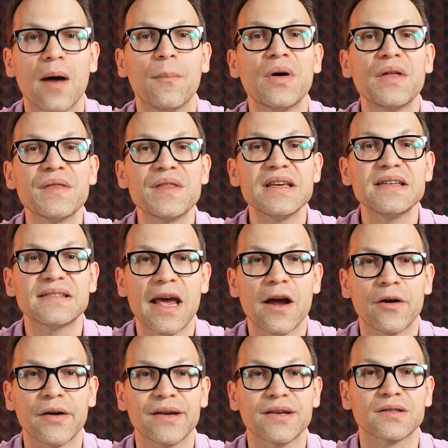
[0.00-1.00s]
Among these
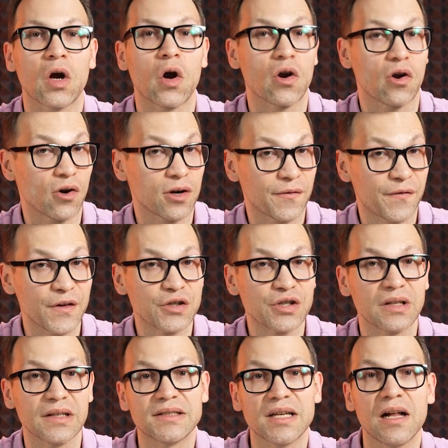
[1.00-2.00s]
areas are
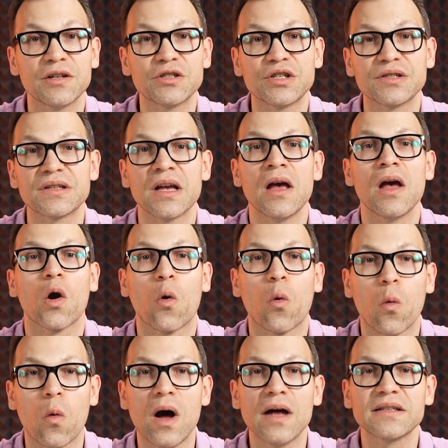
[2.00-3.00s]
artificial intelligence,
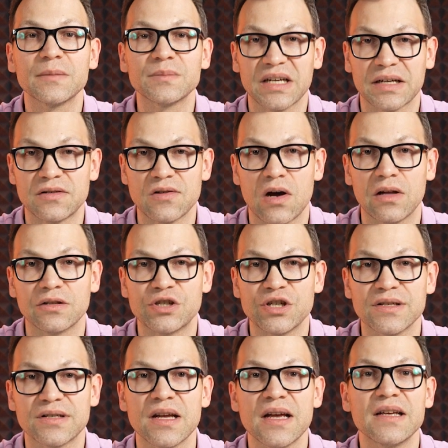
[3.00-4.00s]
quantum
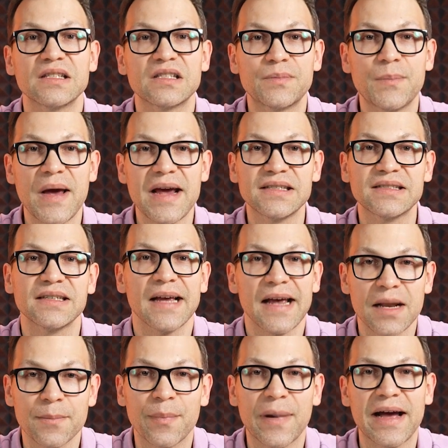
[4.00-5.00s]
technologies, space,
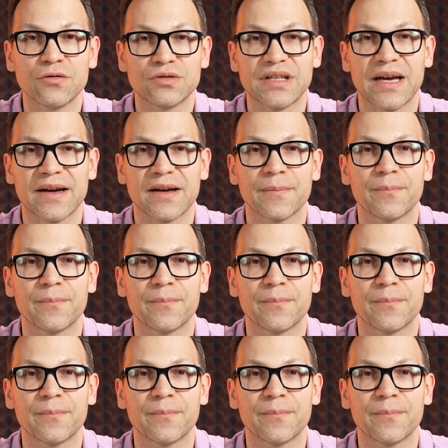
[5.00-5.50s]
and biotech.